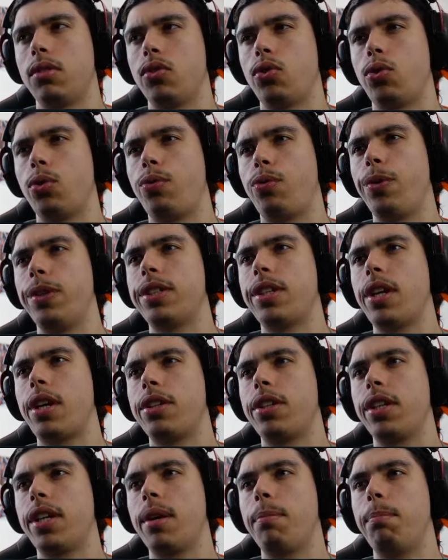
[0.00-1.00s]
So if we
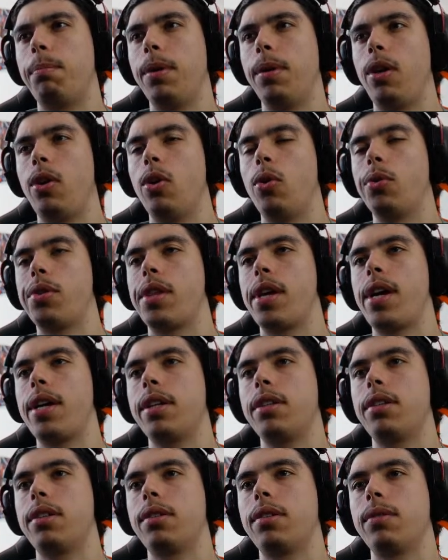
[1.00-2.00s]
start to get below
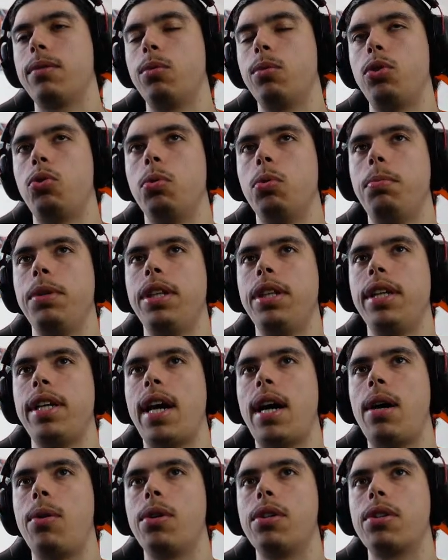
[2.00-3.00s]
that, which will be the
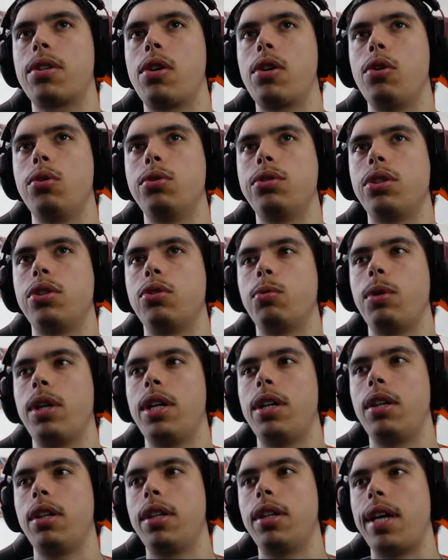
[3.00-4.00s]
hour close as
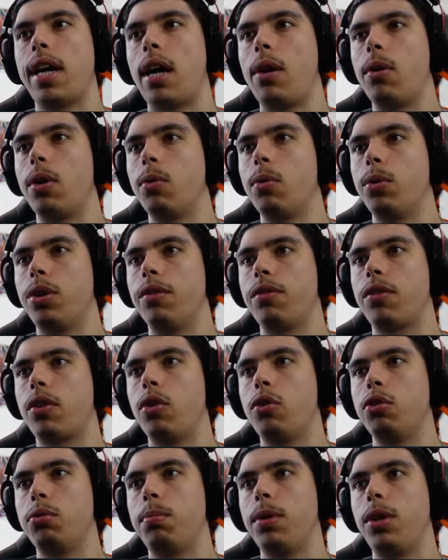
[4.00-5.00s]
well, the hour would have
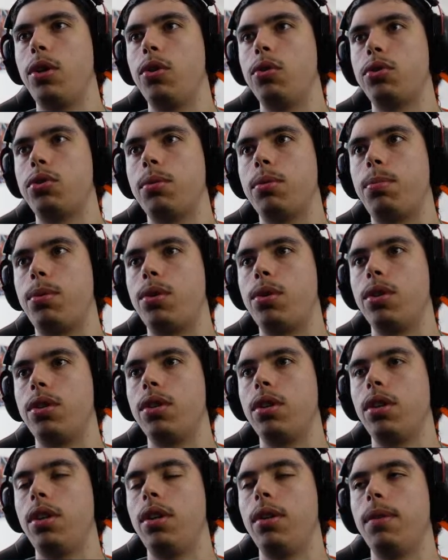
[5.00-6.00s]
closed below support,
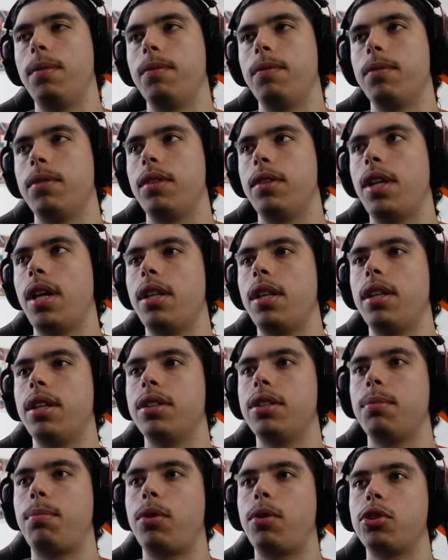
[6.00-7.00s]
then
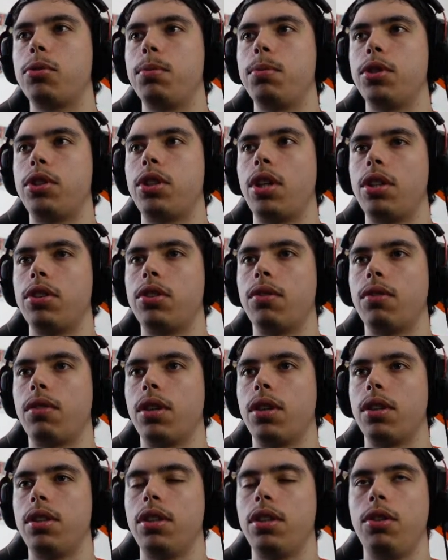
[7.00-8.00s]
there's a possible chance of
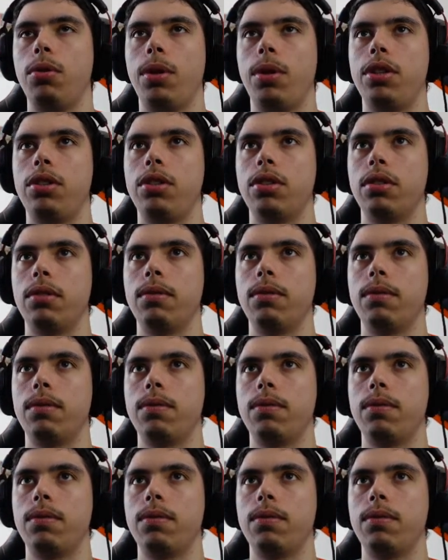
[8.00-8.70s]
continuation,